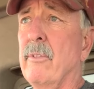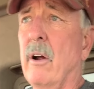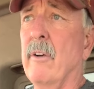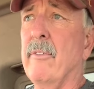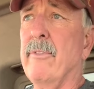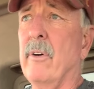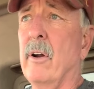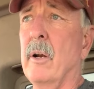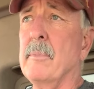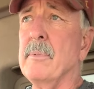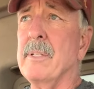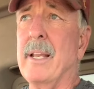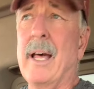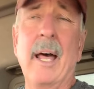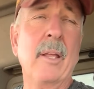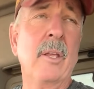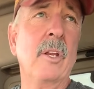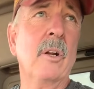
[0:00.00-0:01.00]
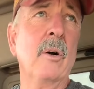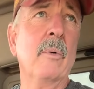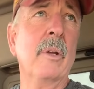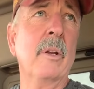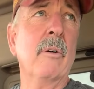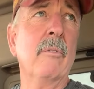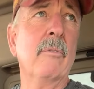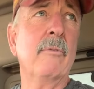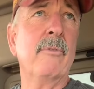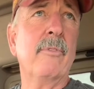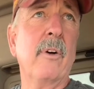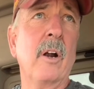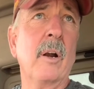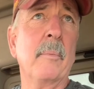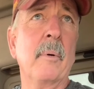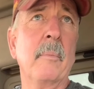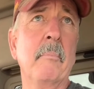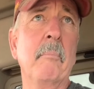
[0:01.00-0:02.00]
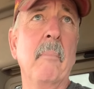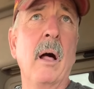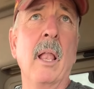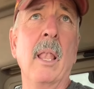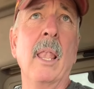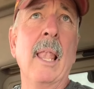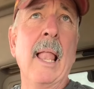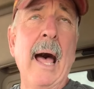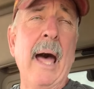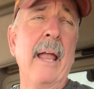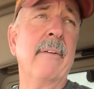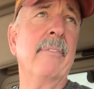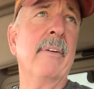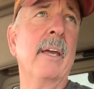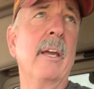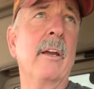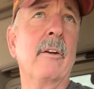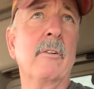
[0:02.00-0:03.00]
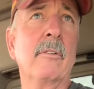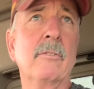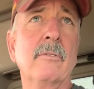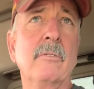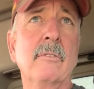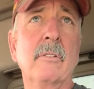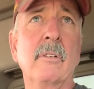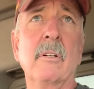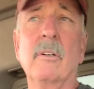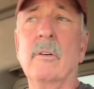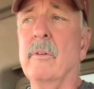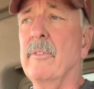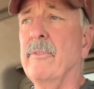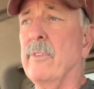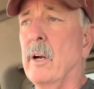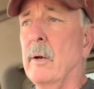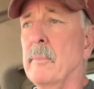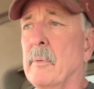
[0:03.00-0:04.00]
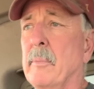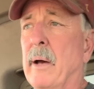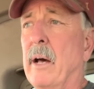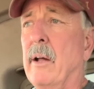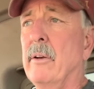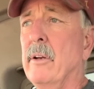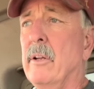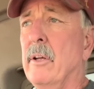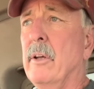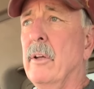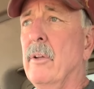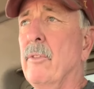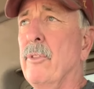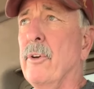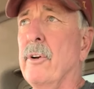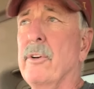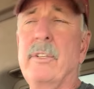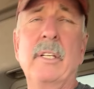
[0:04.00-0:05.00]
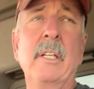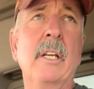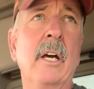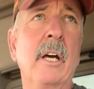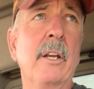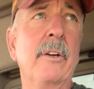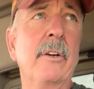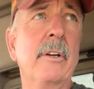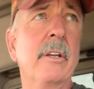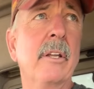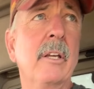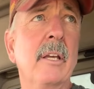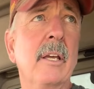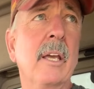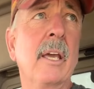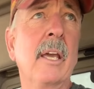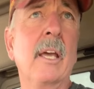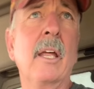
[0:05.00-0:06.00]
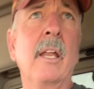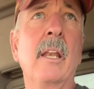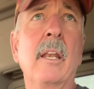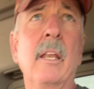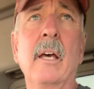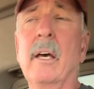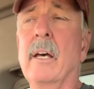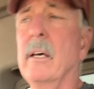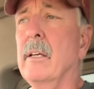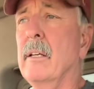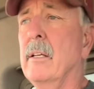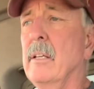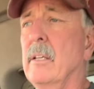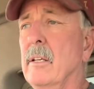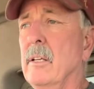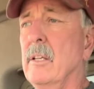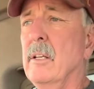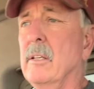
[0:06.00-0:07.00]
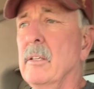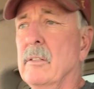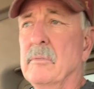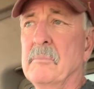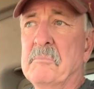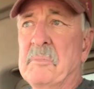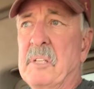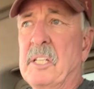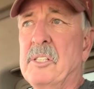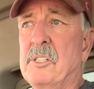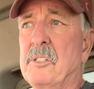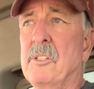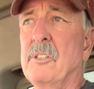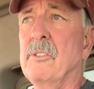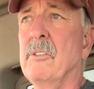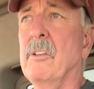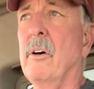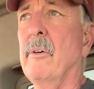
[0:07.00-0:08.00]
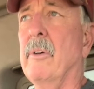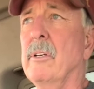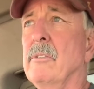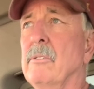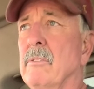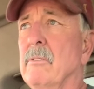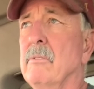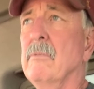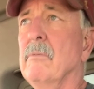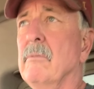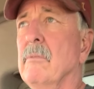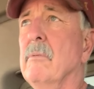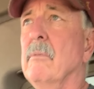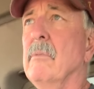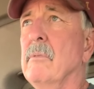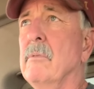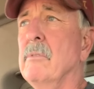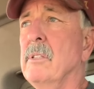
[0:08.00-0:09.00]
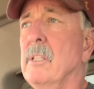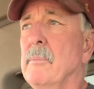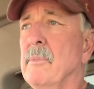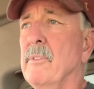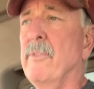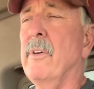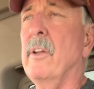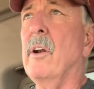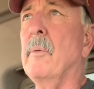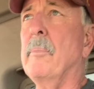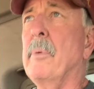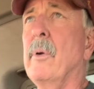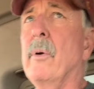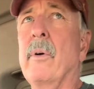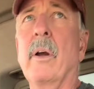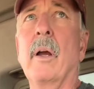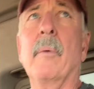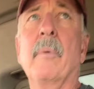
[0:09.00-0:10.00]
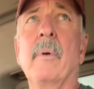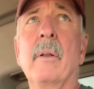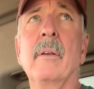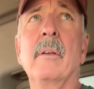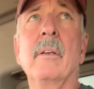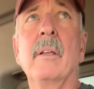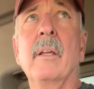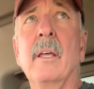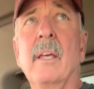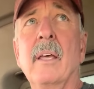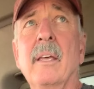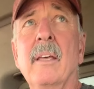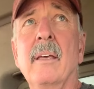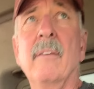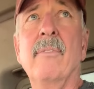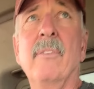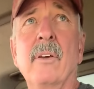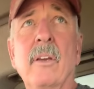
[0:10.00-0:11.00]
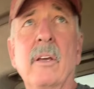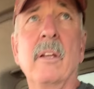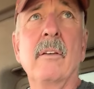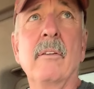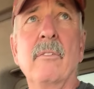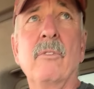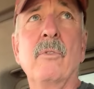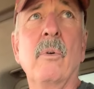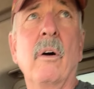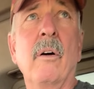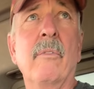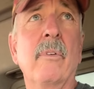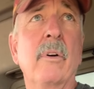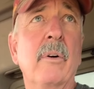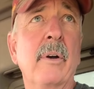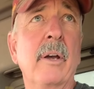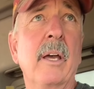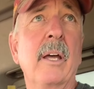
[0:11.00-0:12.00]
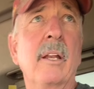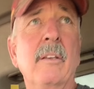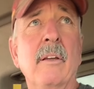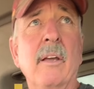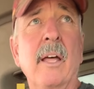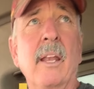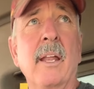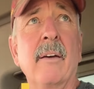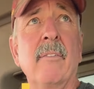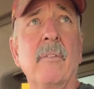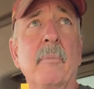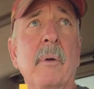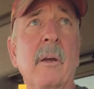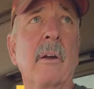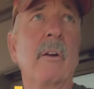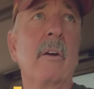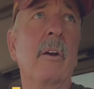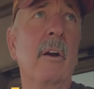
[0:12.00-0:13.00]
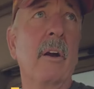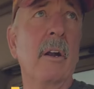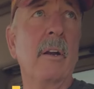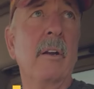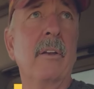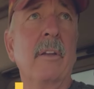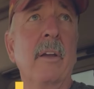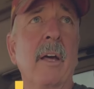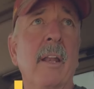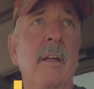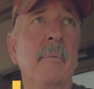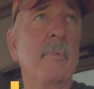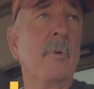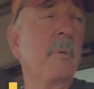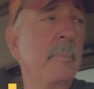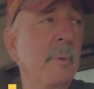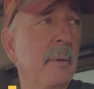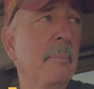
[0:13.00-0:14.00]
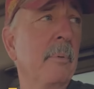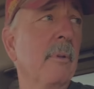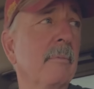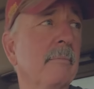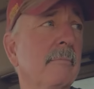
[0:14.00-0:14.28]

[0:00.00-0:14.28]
our farm's not, you know, we don't farm a, a, lot of acres. You know, we farm about 1,300, and uh, it's just always seemed to fit our program with. If you get 12 row head, you got to have a bigger cart and you got to have more people.